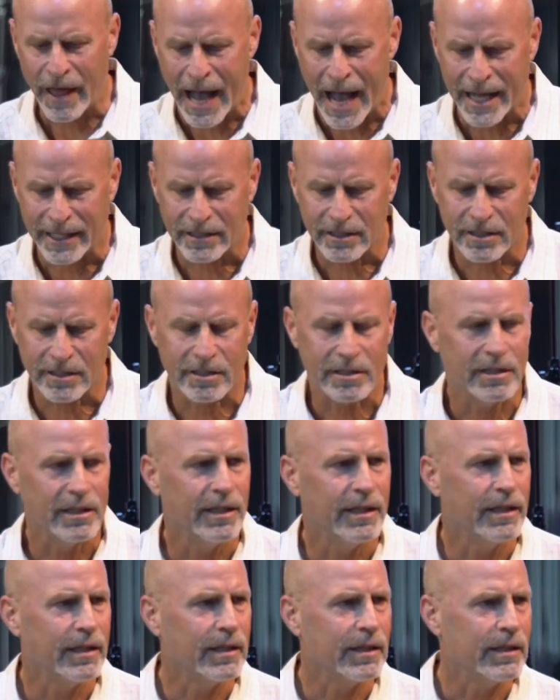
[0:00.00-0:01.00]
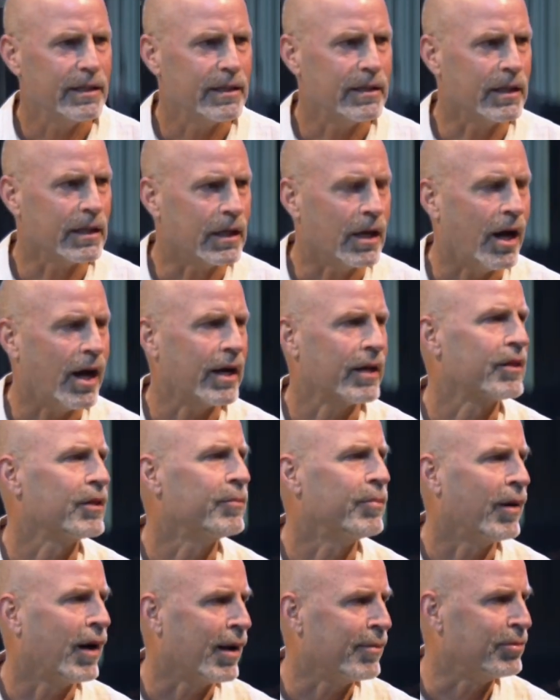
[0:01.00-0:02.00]
That's the God
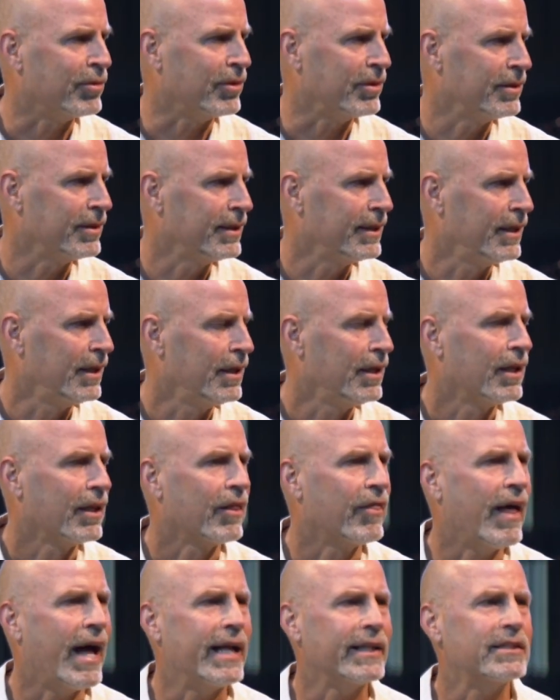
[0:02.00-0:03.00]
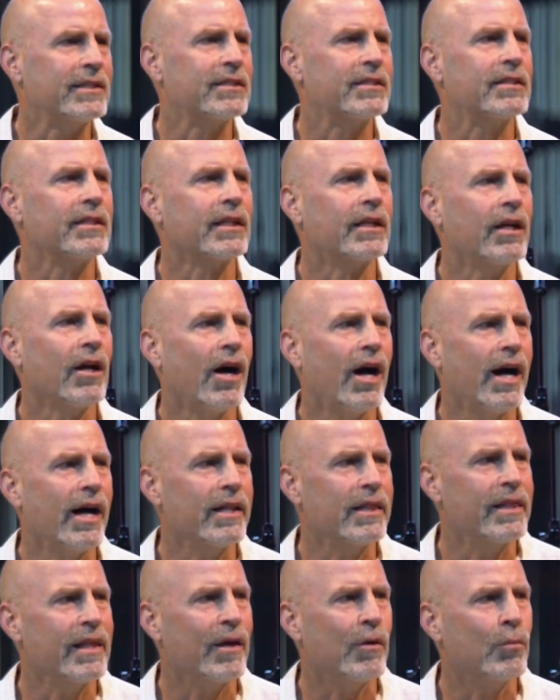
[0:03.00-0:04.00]
of the Bible. That's the
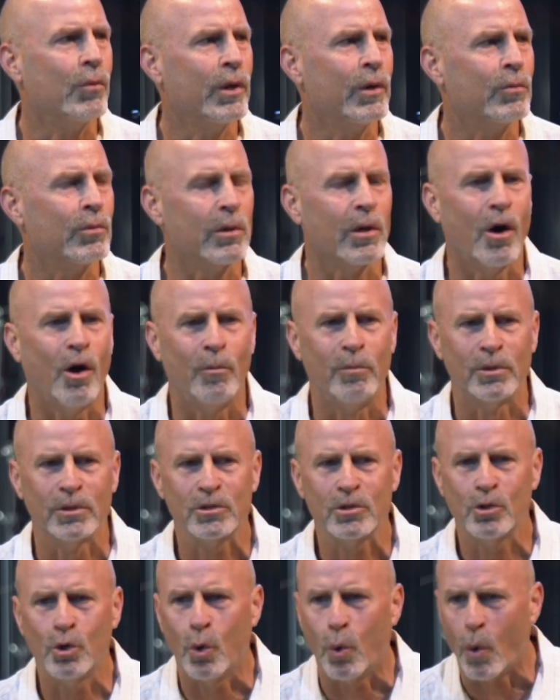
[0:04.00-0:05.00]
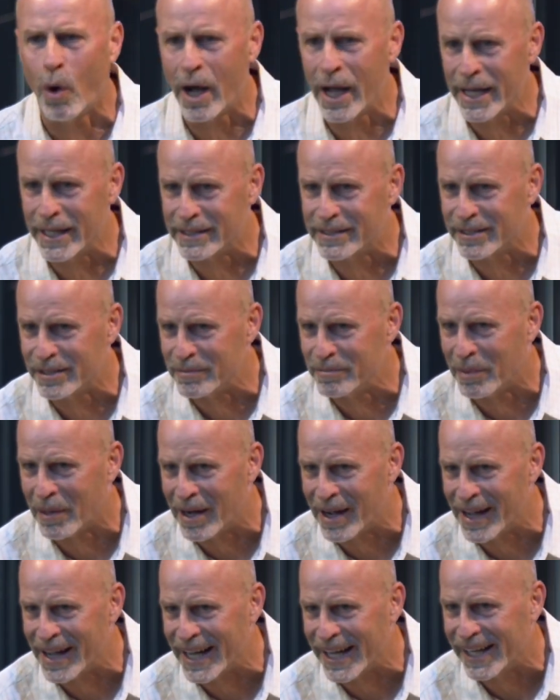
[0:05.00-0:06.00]
God that we were almost quieted
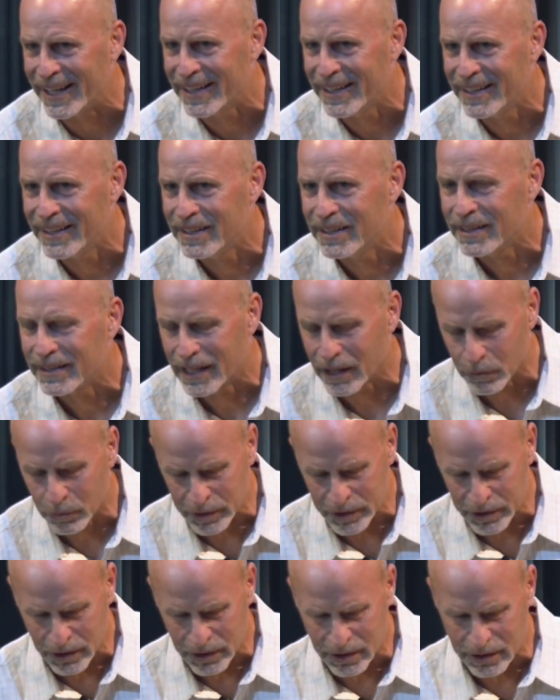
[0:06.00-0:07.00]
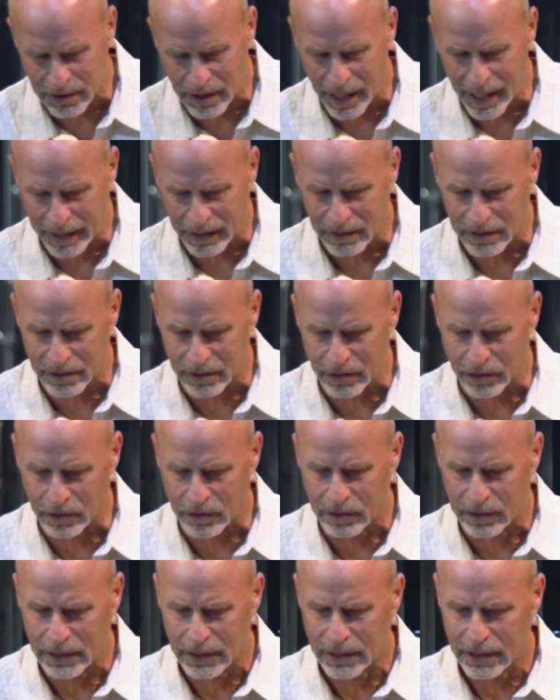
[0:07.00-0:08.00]
by, that we just sang to.
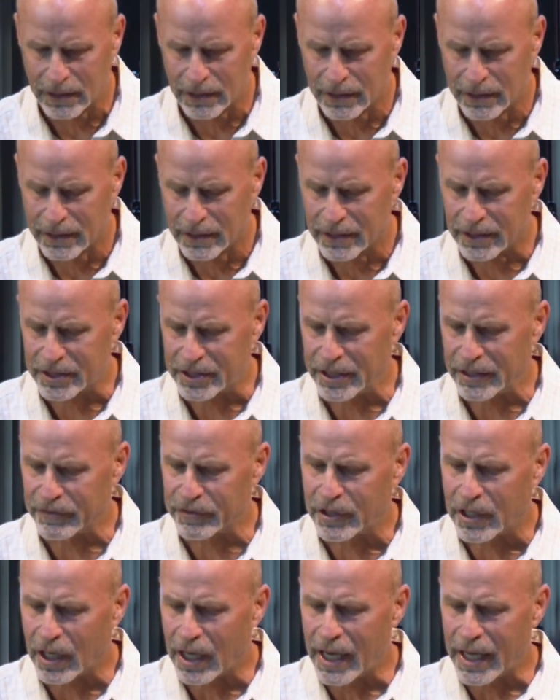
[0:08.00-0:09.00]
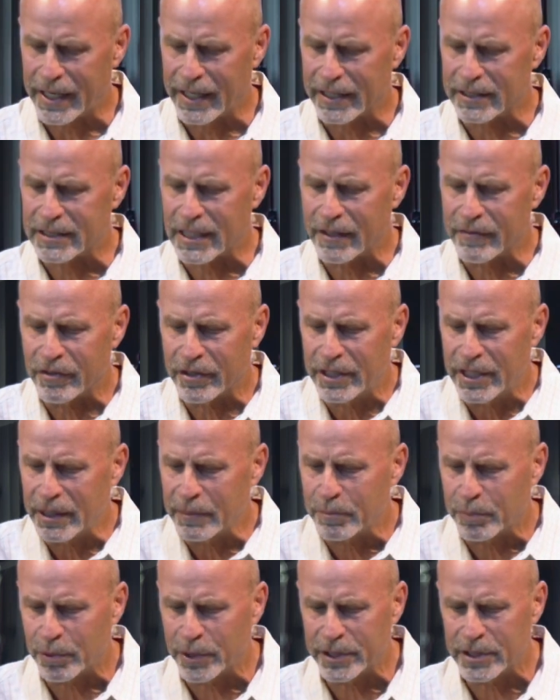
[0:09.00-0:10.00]
You see, if God has
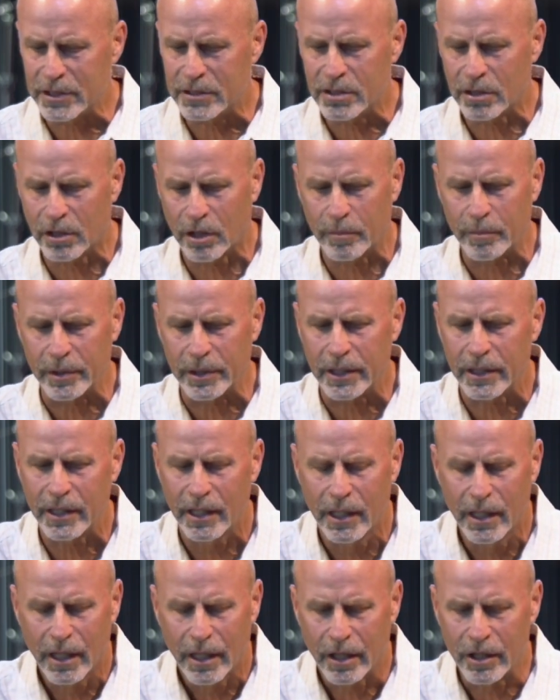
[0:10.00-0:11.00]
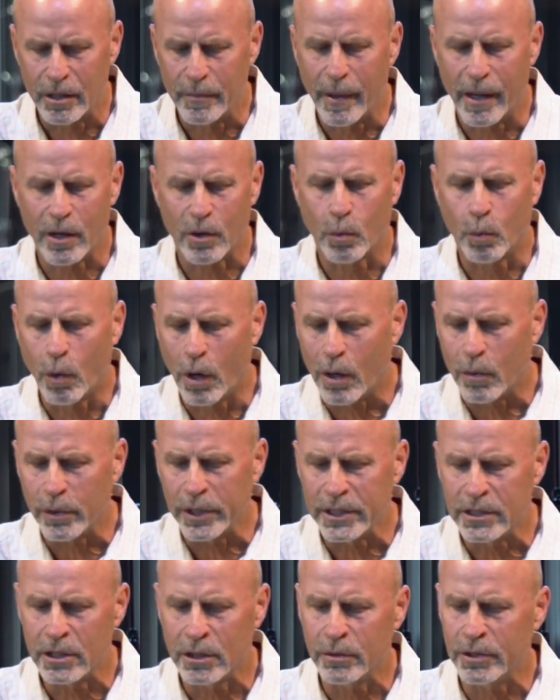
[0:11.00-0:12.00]
everything predetermined, and no matter
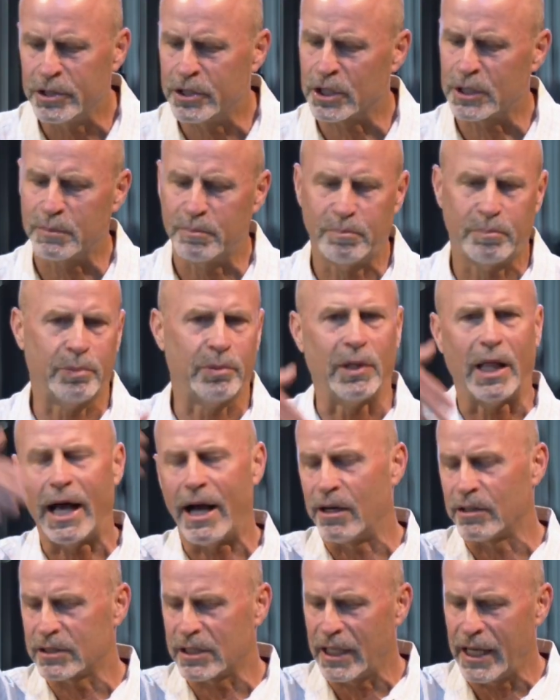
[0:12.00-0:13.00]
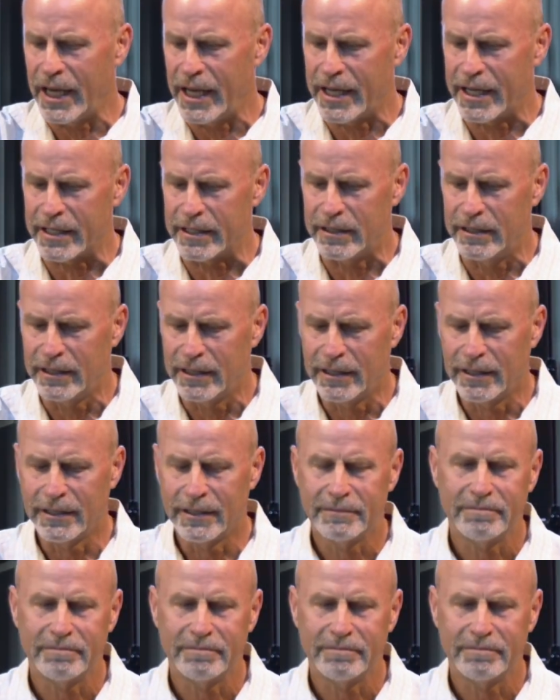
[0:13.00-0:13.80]
what we do, he just plows ahead,